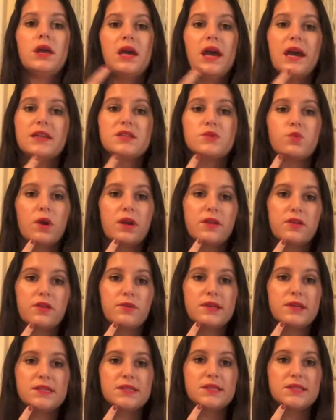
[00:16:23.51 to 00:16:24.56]
And it's one of the
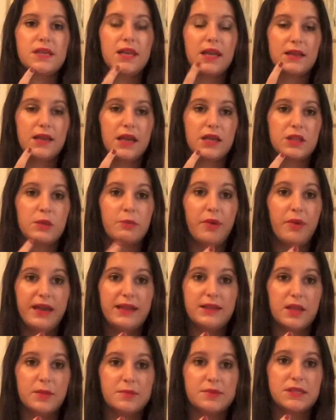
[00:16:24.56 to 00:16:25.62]
reasons that I like the
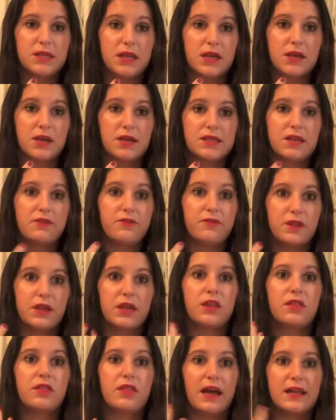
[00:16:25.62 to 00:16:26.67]
Bite lipstick, because I feel
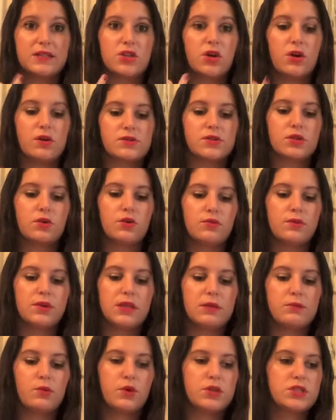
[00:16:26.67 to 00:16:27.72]
like that's also
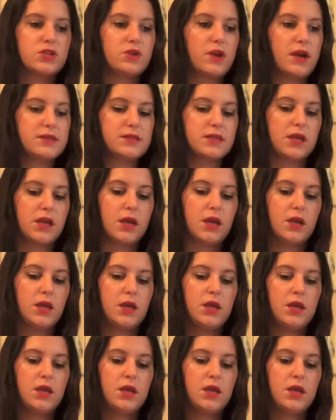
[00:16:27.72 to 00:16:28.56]
really moisturizing